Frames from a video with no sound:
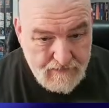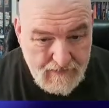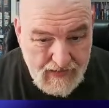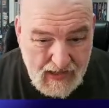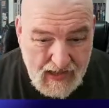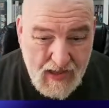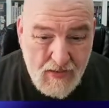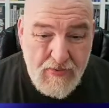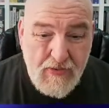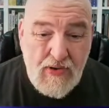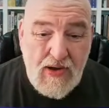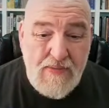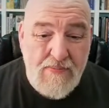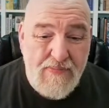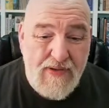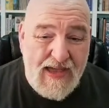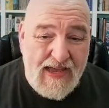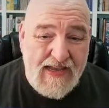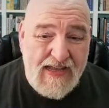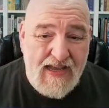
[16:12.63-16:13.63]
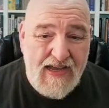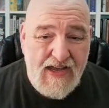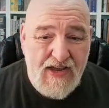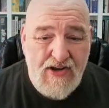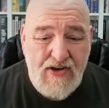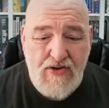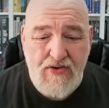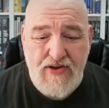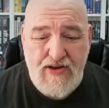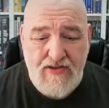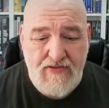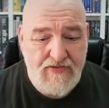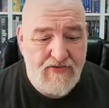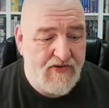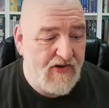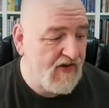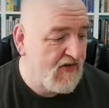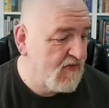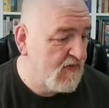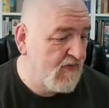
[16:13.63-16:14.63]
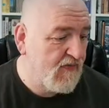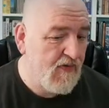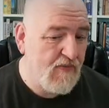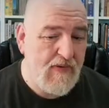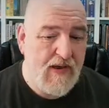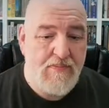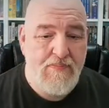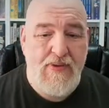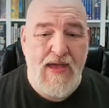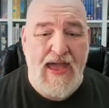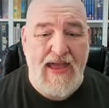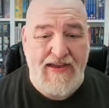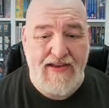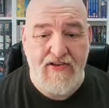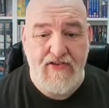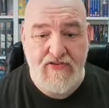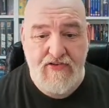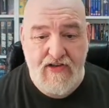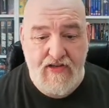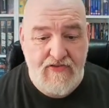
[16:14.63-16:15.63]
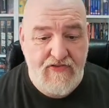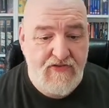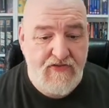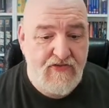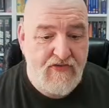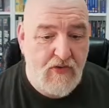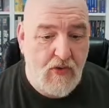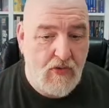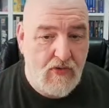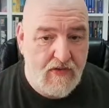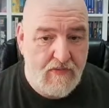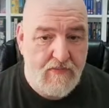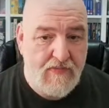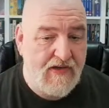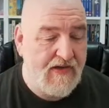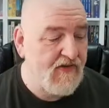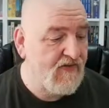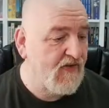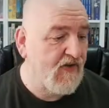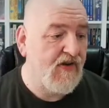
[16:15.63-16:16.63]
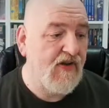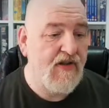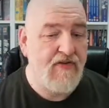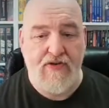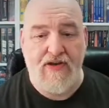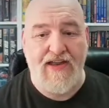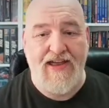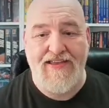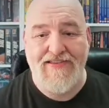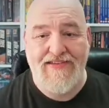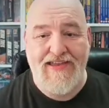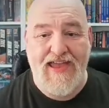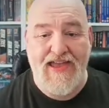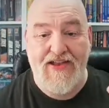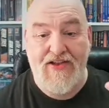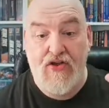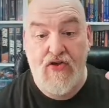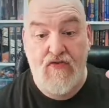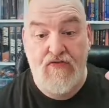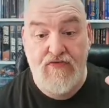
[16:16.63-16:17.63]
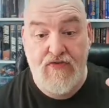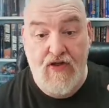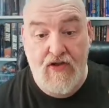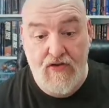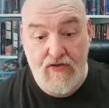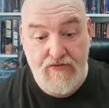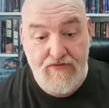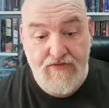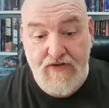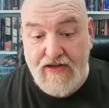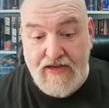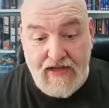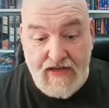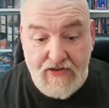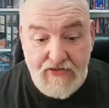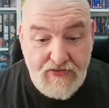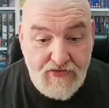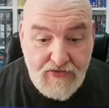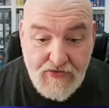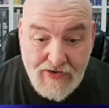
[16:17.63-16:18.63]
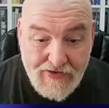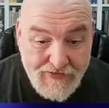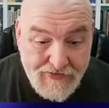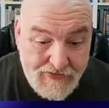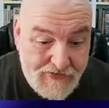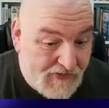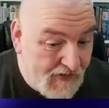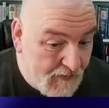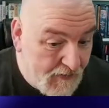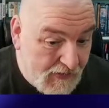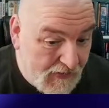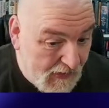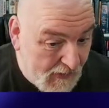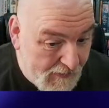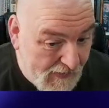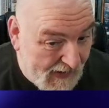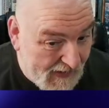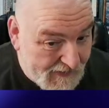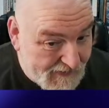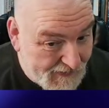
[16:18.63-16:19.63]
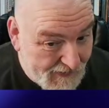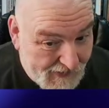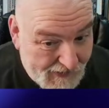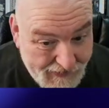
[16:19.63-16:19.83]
I'll be right back. I got to go downstairs before my package gets stolen because the delivery guys can't follow fucking instructions. I'll be right back. Sorry.